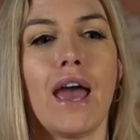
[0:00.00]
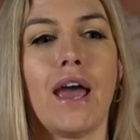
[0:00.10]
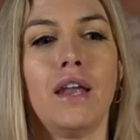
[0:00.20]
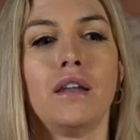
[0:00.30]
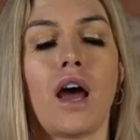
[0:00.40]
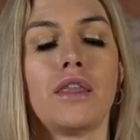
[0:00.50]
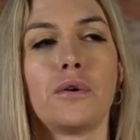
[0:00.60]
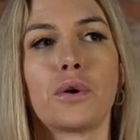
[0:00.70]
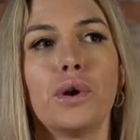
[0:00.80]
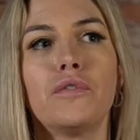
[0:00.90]
and uh, they
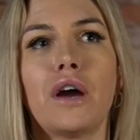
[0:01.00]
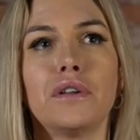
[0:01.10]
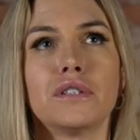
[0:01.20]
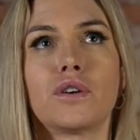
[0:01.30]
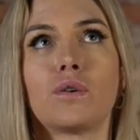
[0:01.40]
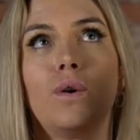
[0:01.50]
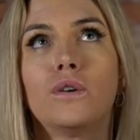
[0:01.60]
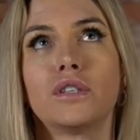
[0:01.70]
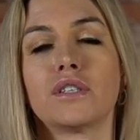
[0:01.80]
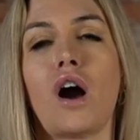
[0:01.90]
were going around in a circle
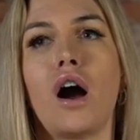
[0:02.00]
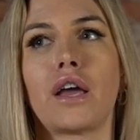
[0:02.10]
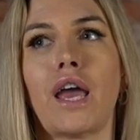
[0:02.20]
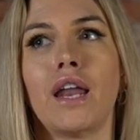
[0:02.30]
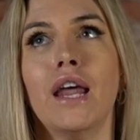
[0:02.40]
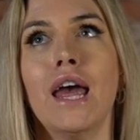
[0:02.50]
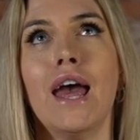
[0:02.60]
just talking.